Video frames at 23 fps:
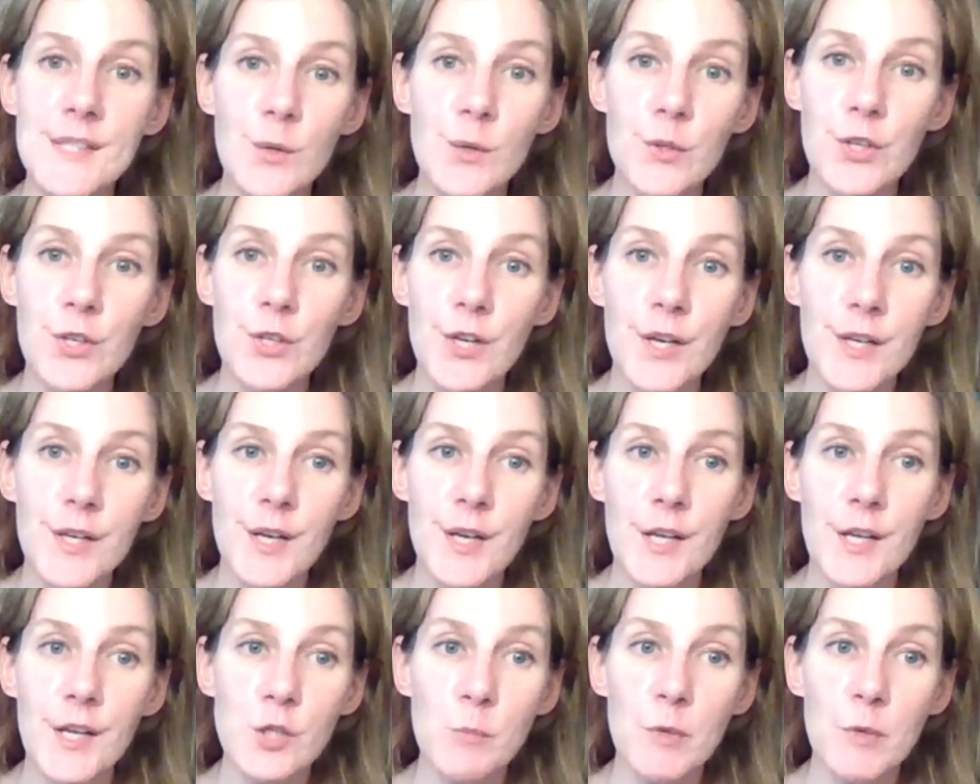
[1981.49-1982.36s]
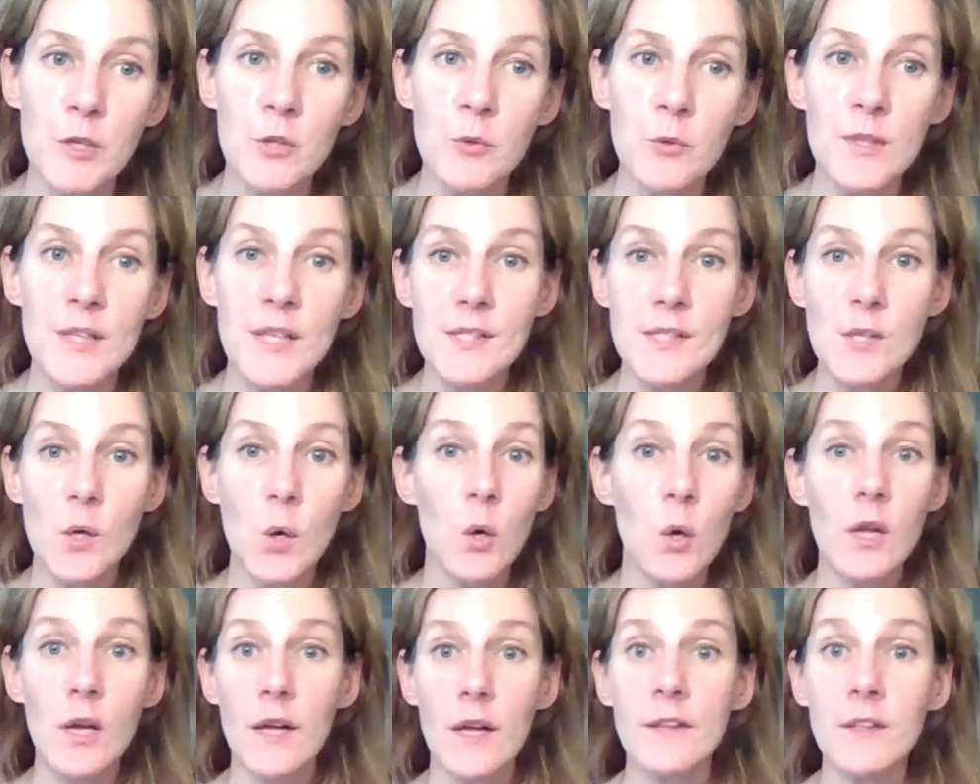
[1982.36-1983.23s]
owner and an entrepreneur, that's a
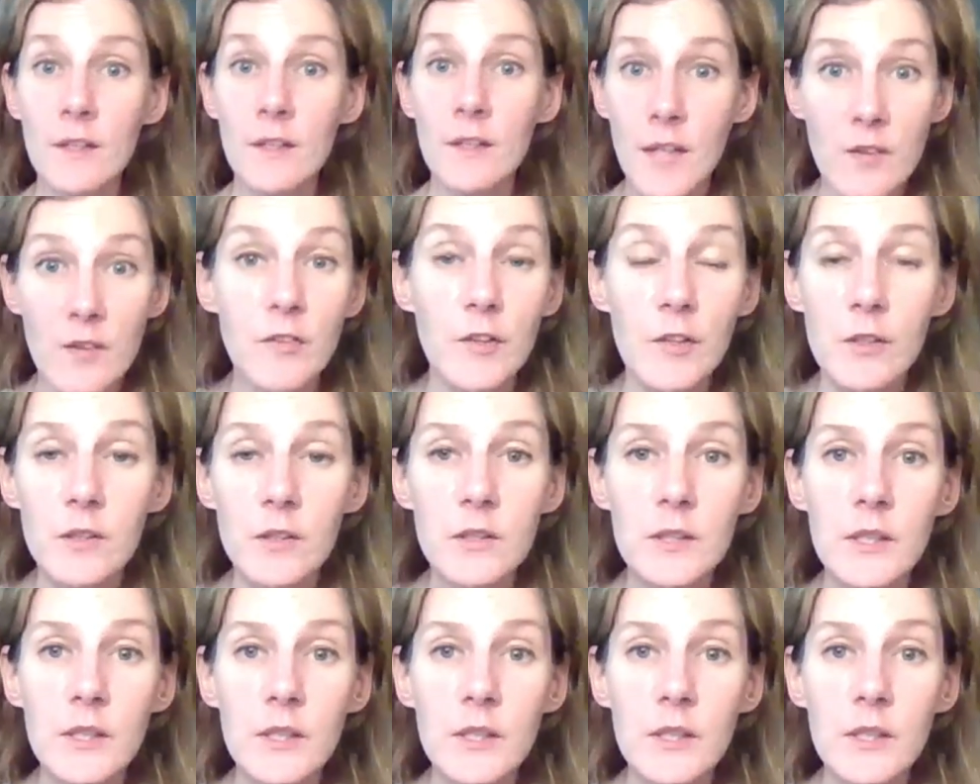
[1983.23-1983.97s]
whole other level.